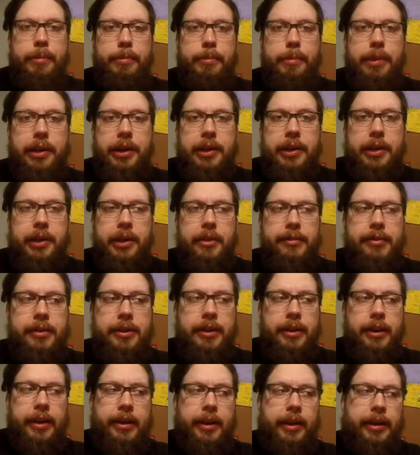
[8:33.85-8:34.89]
but it gives
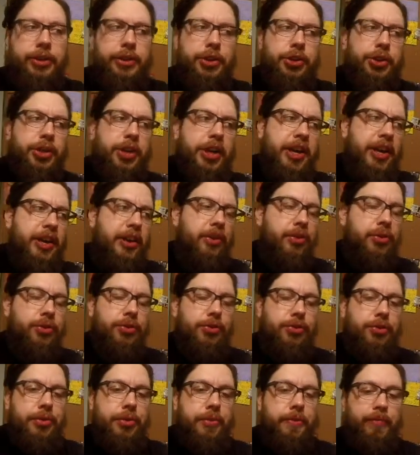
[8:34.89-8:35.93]
it like a change
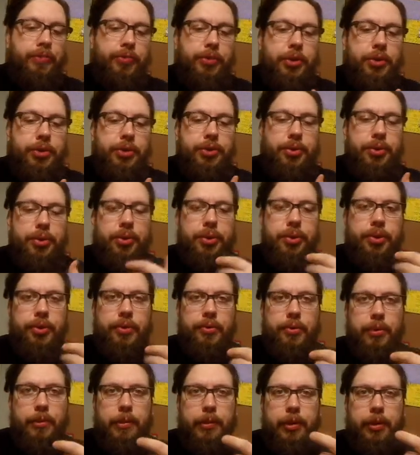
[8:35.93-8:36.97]
to the
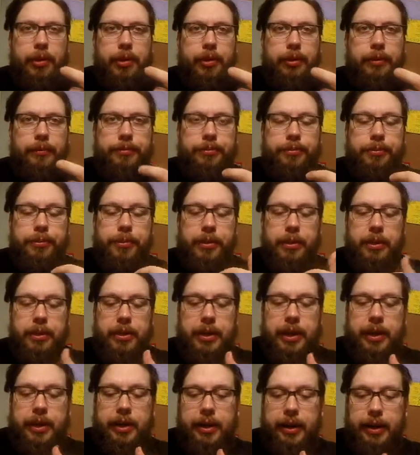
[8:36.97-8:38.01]
normal
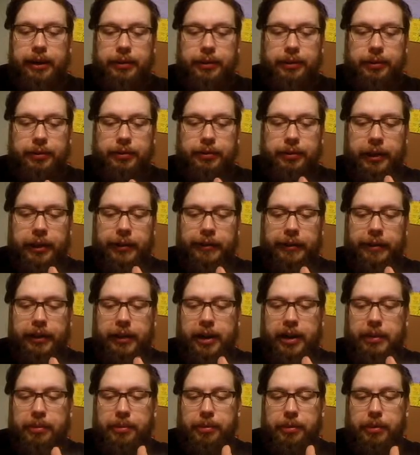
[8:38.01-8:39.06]
tonkatsu flavor that
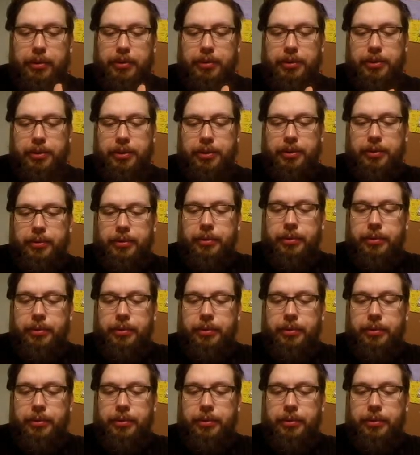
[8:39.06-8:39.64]
I'm used to.